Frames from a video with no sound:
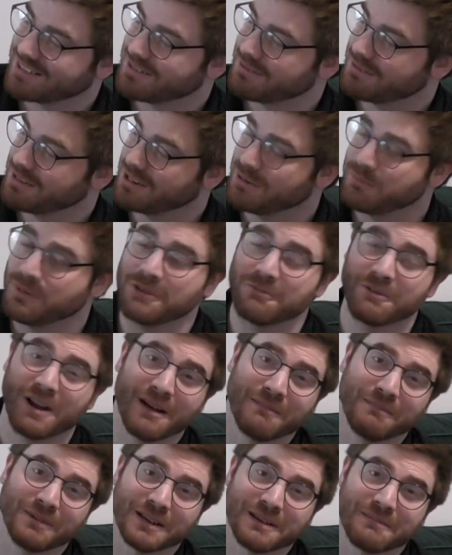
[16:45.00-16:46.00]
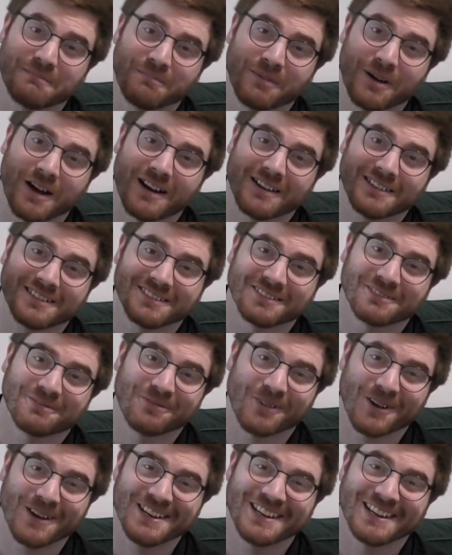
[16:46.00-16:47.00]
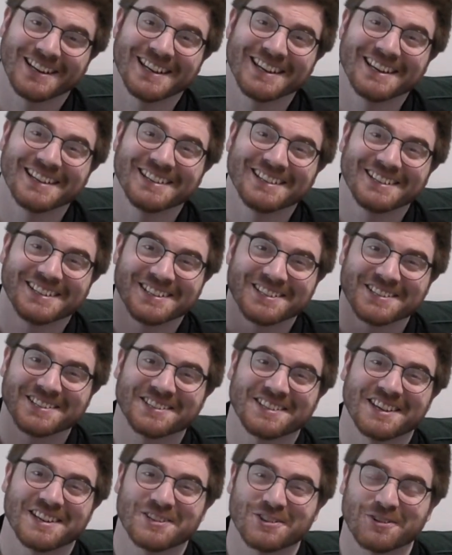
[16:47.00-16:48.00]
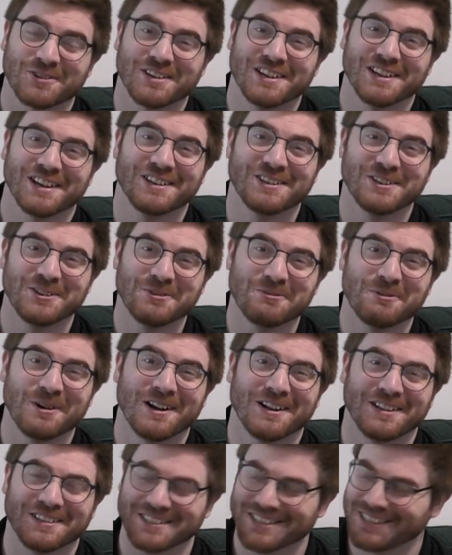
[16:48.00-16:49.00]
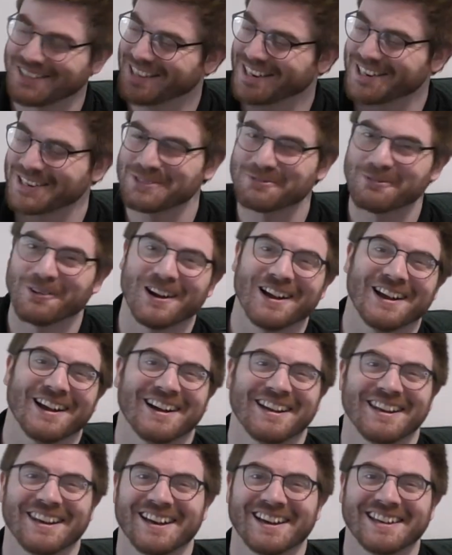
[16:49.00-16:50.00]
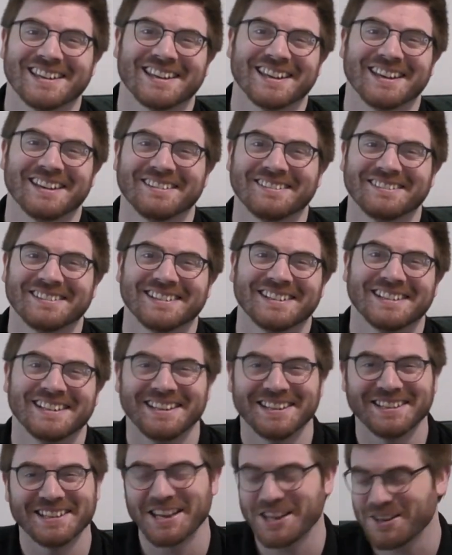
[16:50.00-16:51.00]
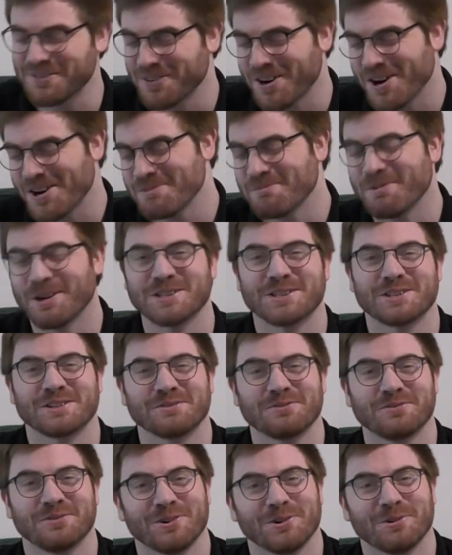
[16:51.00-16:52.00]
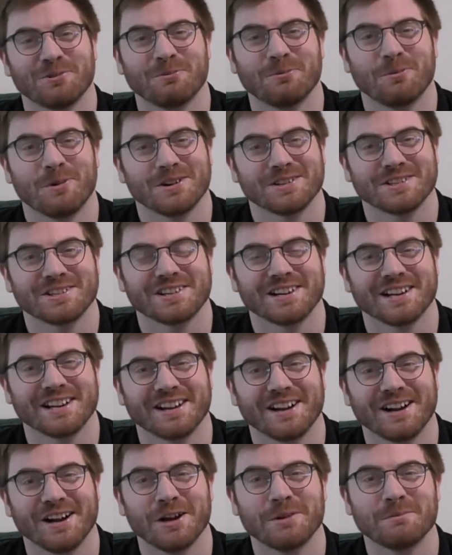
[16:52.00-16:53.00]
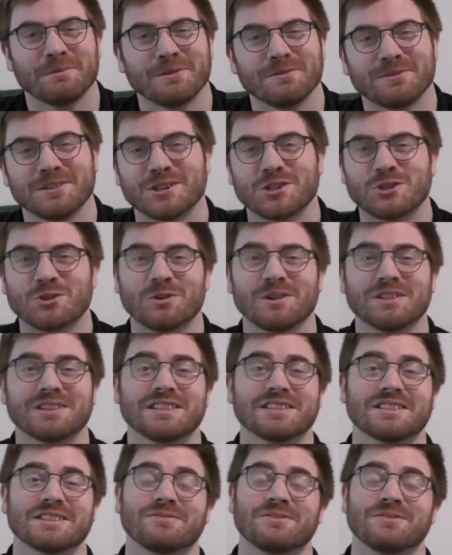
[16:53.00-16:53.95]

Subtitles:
A little bit rambly, but finally, Century, a New World. That is why I like it. Thank you very much for watching. I hope you've enjoyed this.